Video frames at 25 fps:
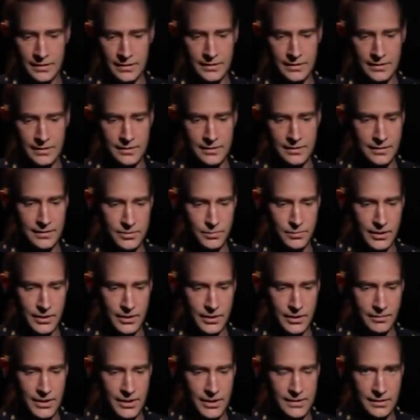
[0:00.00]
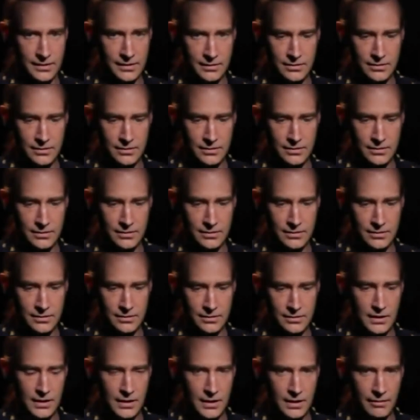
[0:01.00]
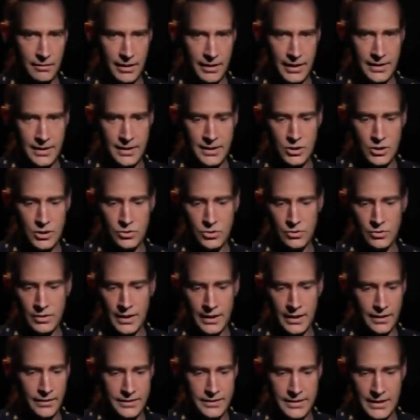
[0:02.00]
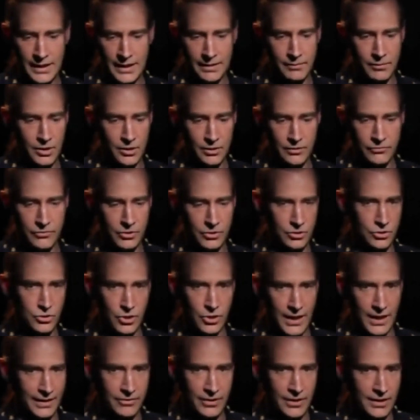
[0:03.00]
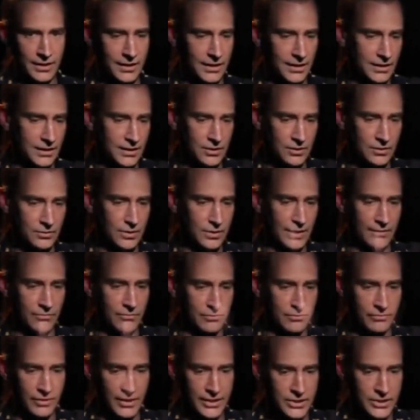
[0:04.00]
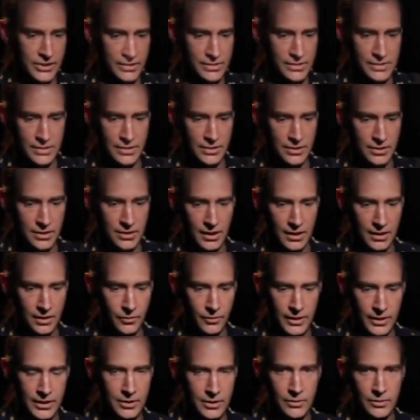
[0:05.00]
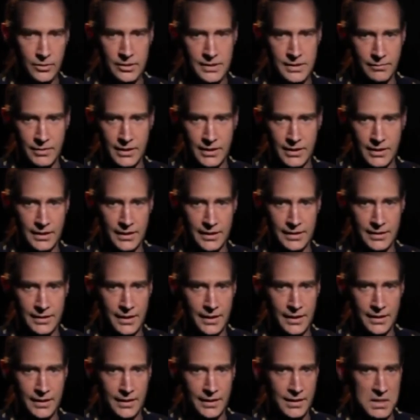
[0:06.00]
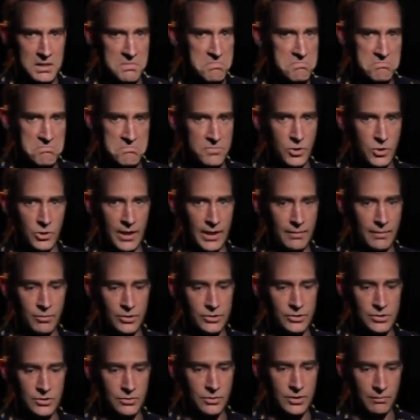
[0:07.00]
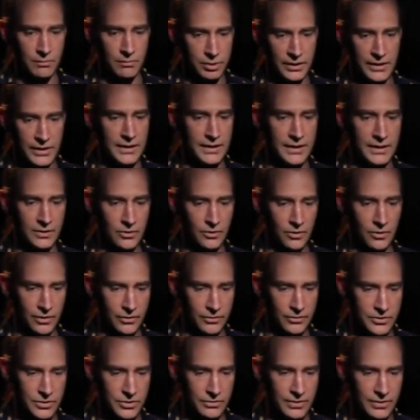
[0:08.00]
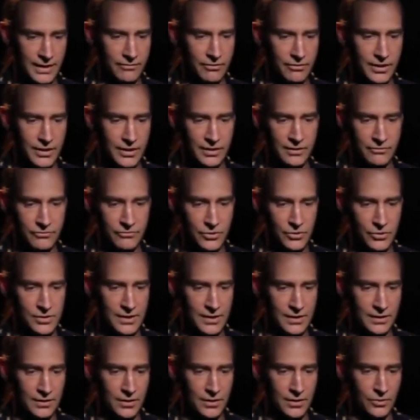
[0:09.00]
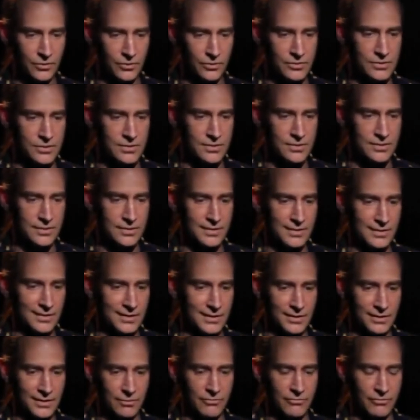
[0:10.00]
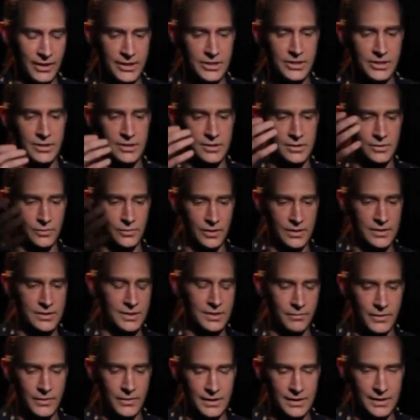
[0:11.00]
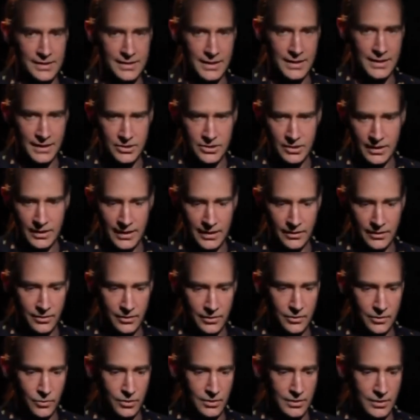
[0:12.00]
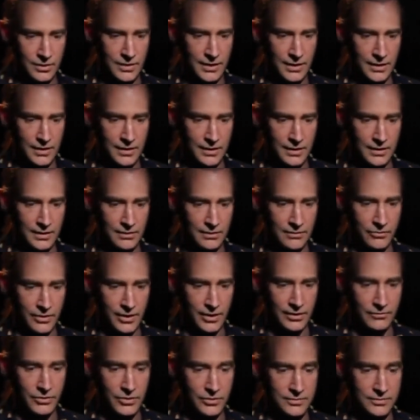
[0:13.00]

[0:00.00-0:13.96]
It was pretty amazing. So, and I think you do that all the time. You know, if you're driving and you have reflections in your car window or something like that, you're able to completely ignore those. You're never confusing those reflections with something that's actually out in the world in front of